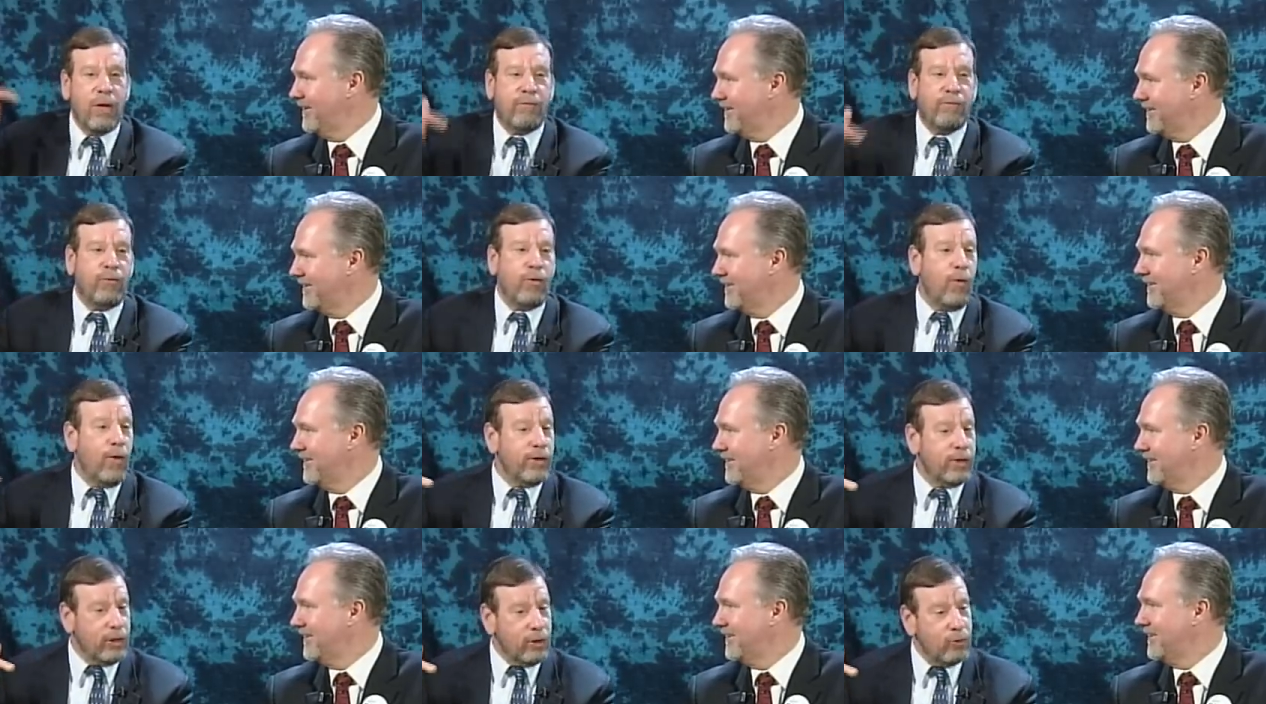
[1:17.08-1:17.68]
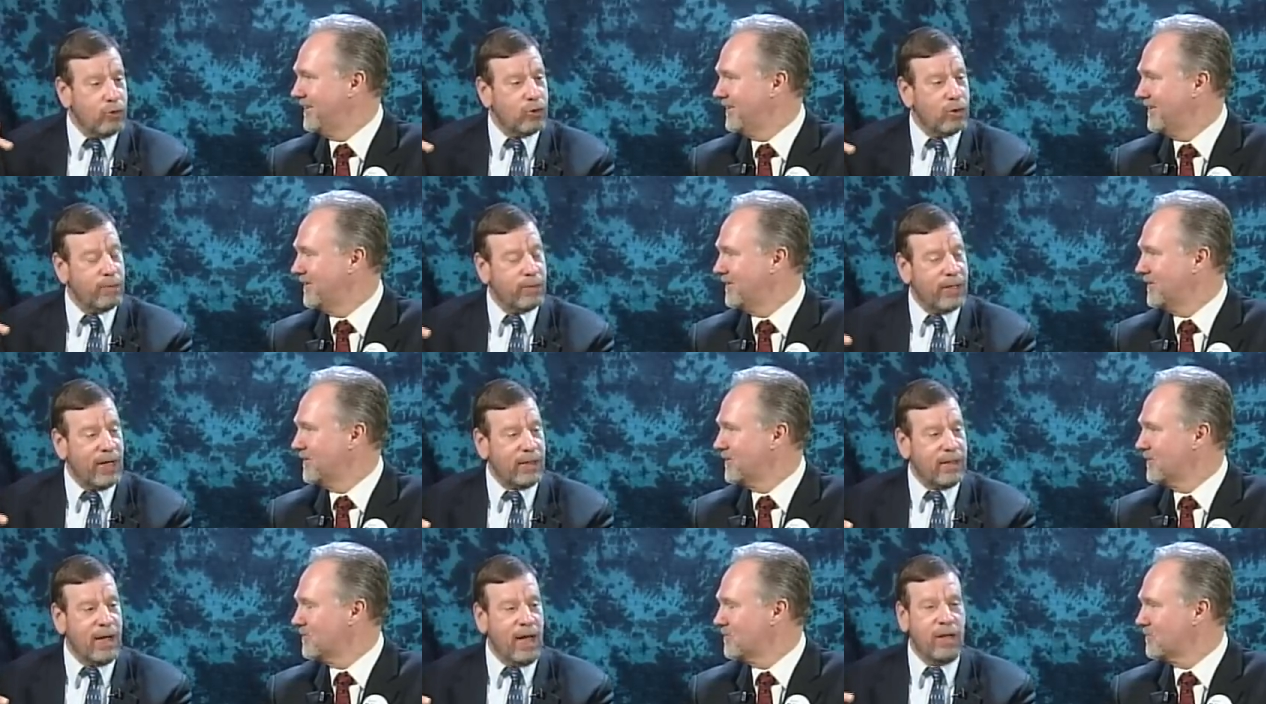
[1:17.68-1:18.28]
Speaker 1: flaw in the YouTube
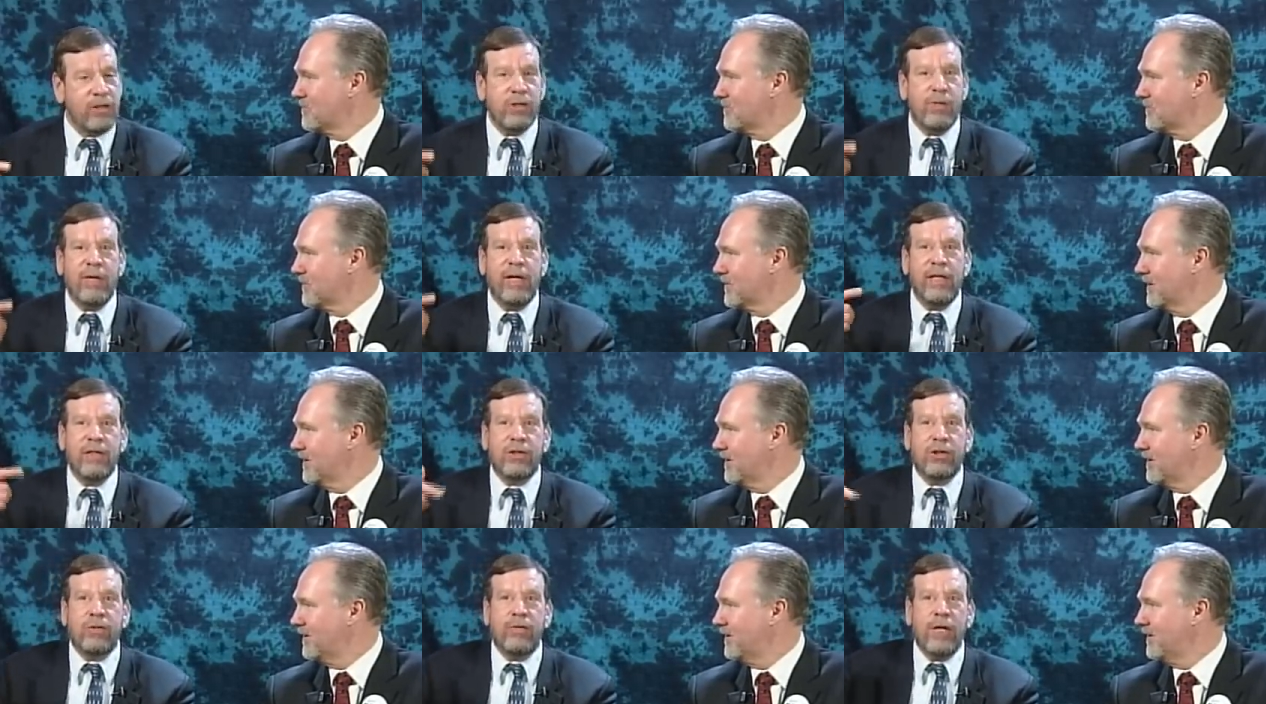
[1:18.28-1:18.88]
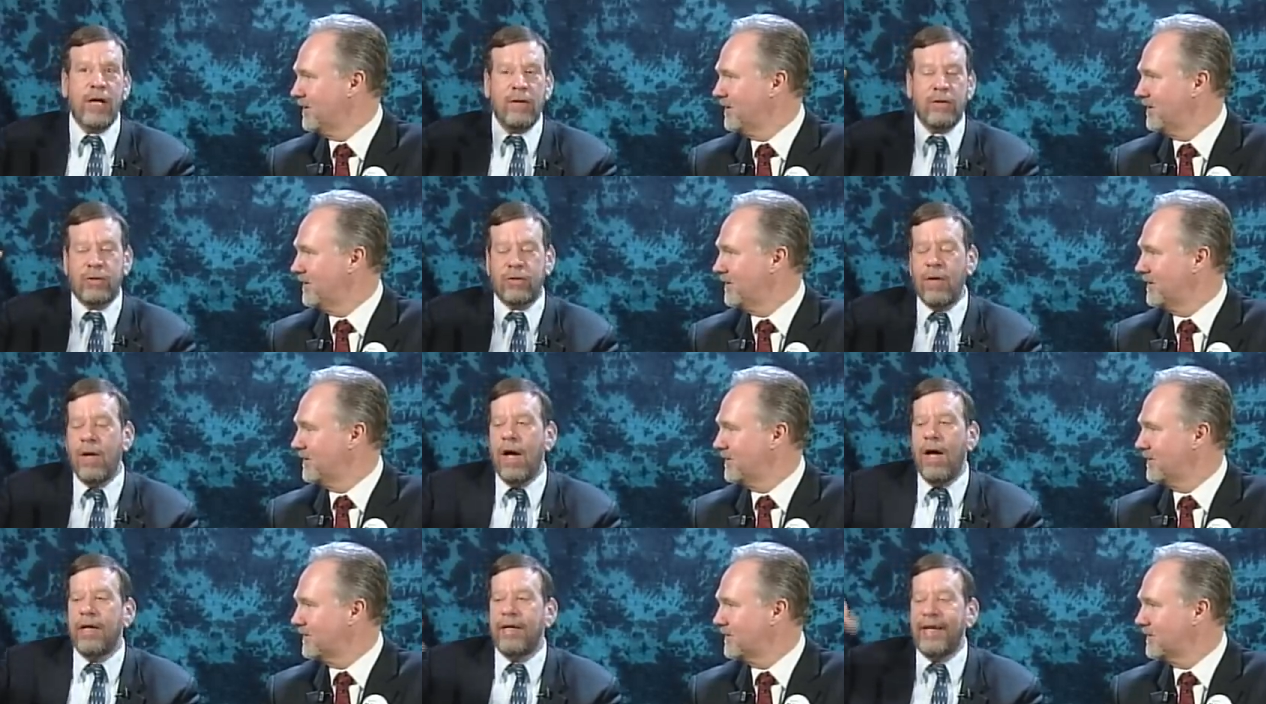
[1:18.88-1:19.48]
technology. When it hits
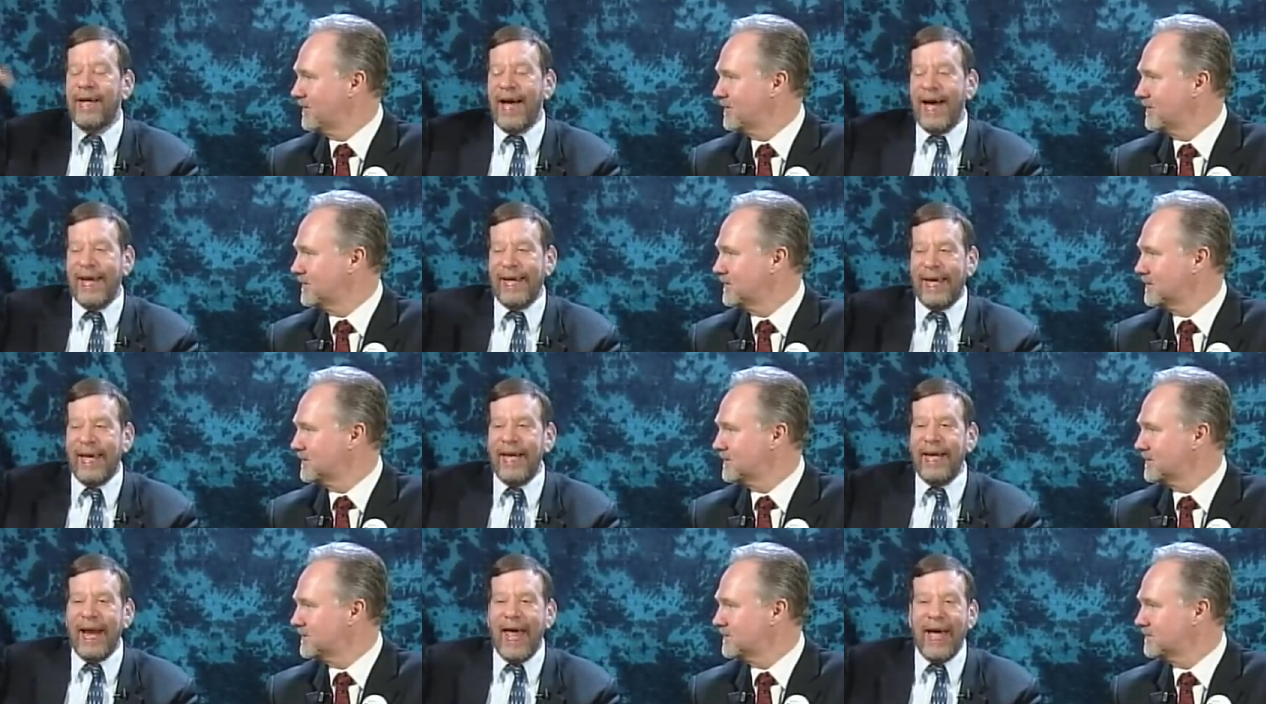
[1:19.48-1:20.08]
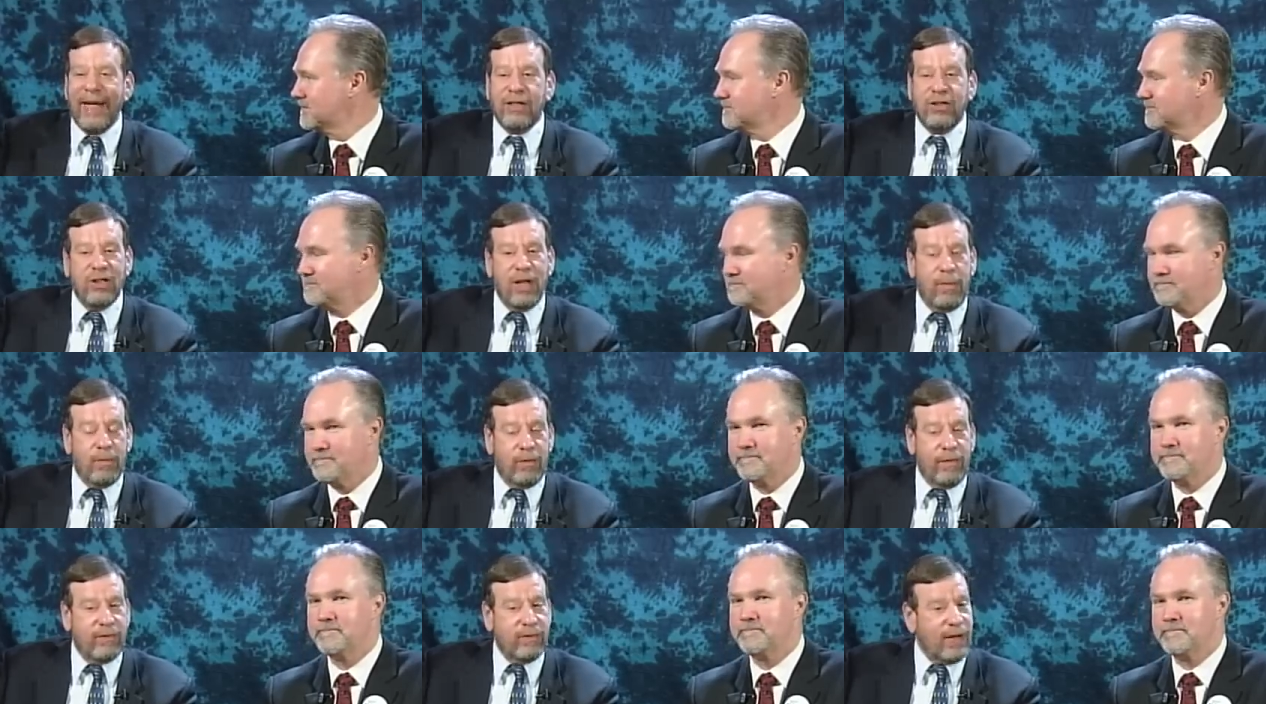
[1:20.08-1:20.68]
302, you got to hit it X
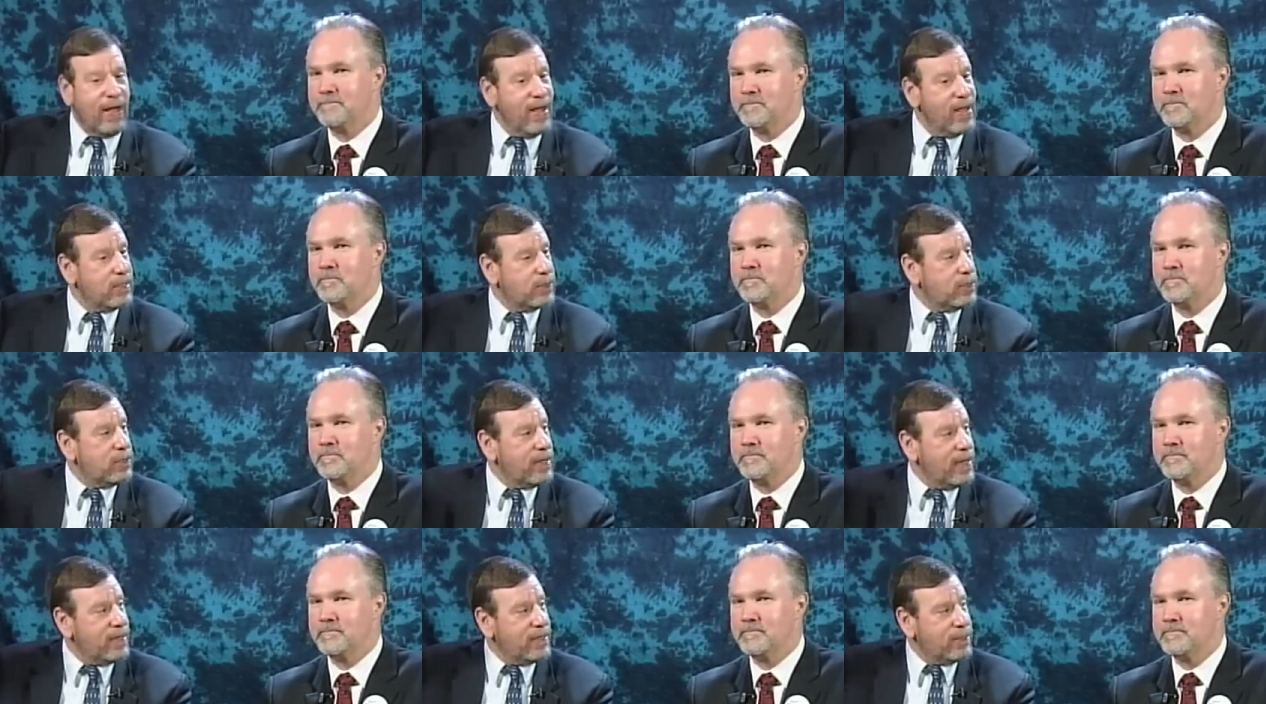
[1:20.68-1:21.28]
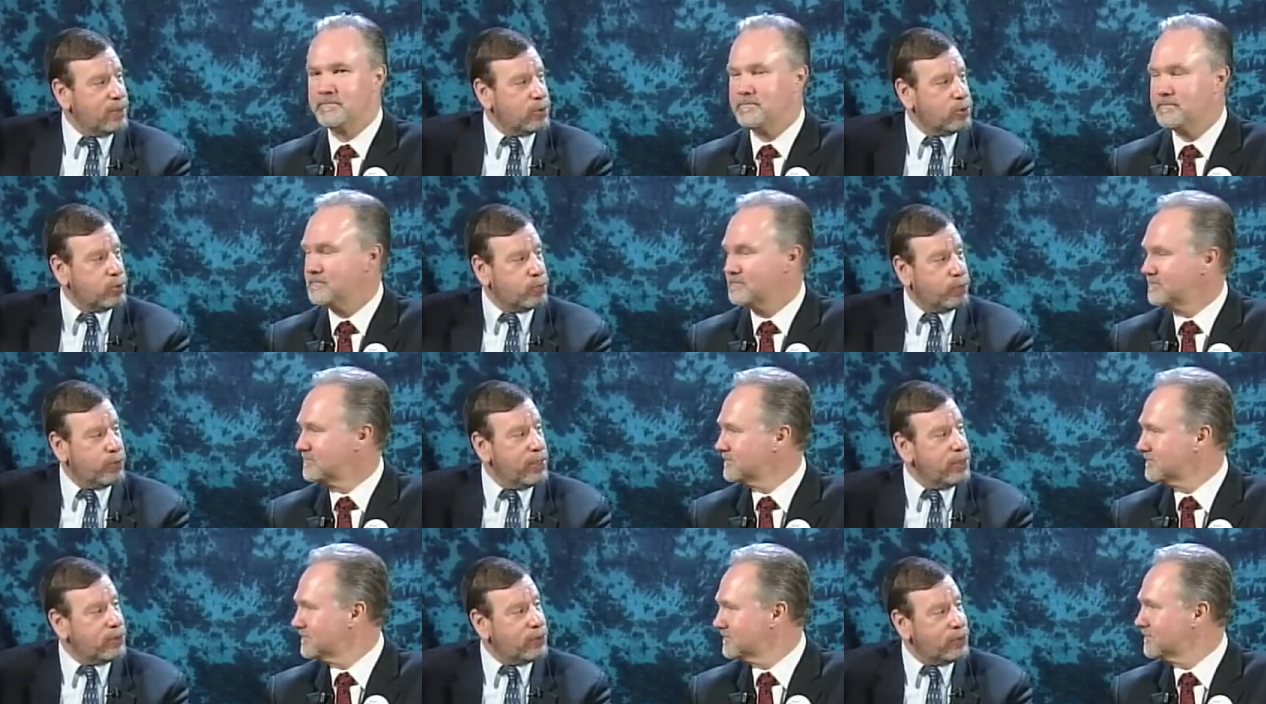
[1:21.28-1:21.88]
number of times and, and it
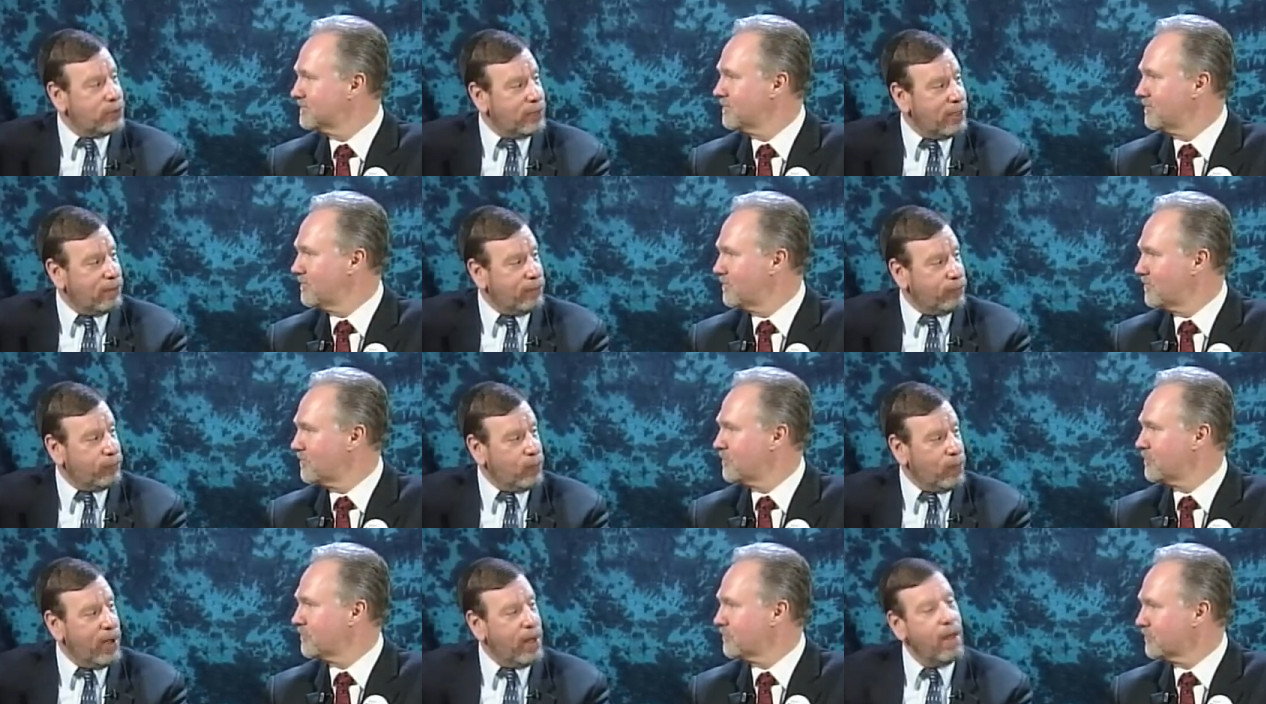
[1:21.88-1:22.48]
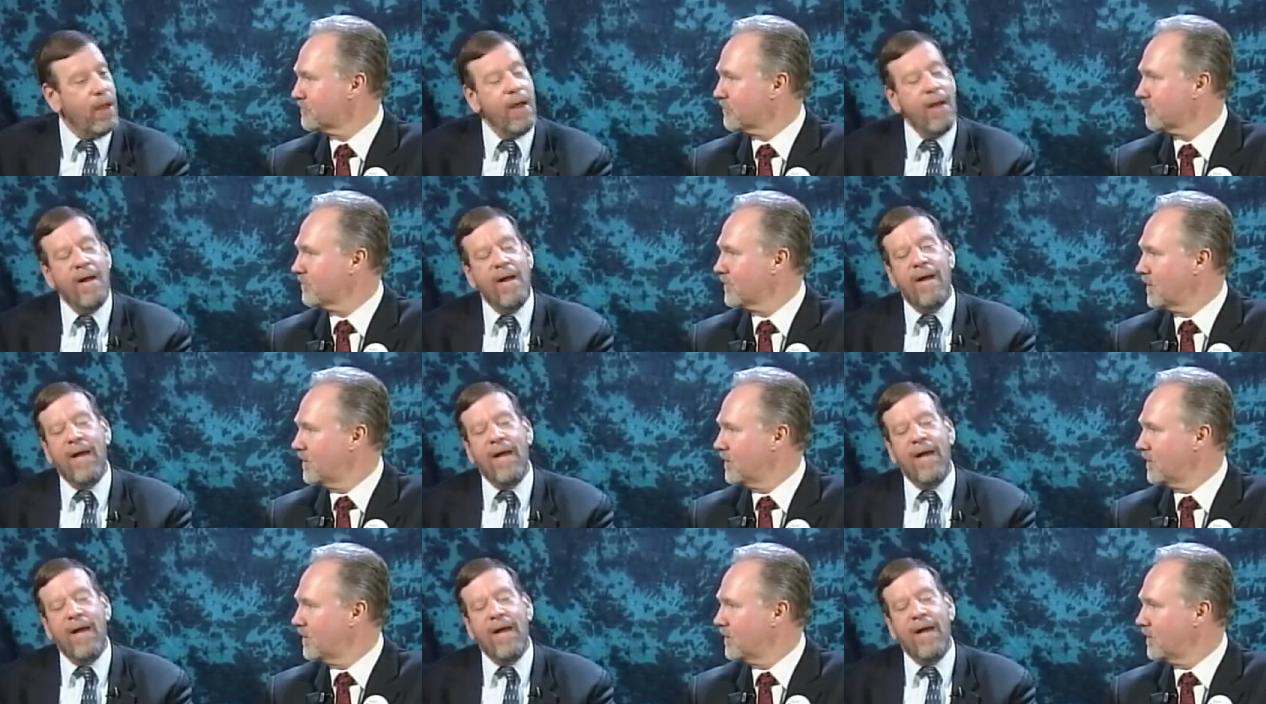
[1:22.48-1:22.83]
just freezes there for a while.